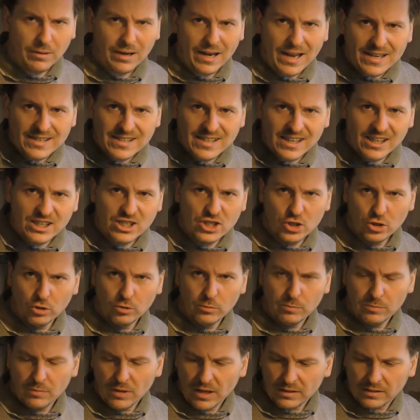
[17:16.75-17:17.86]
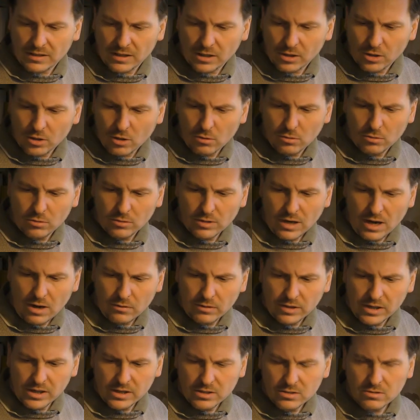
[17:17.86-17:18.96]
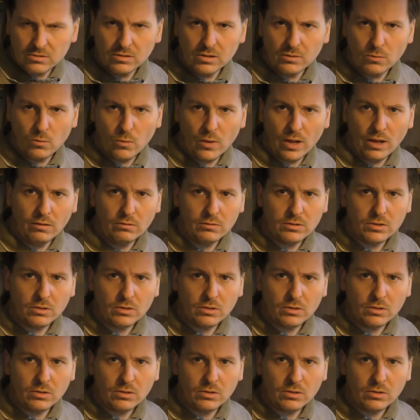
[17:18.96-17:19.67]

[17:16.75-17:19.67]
plastic tube that can go down into the well,